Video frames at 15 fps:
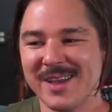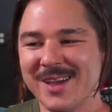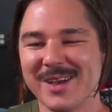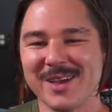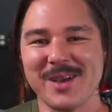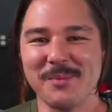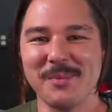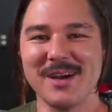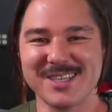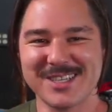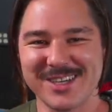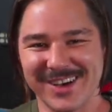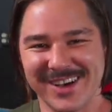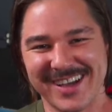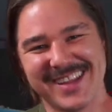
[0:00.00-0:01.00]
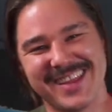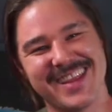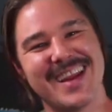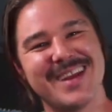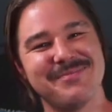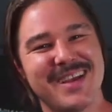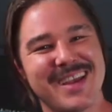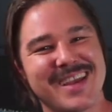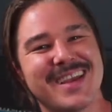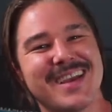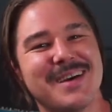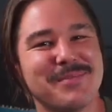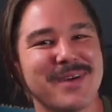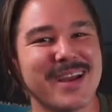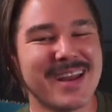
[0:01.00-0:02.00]
commercial that I'm making
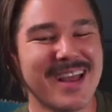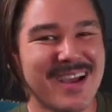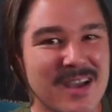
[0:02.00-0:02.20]
up right now,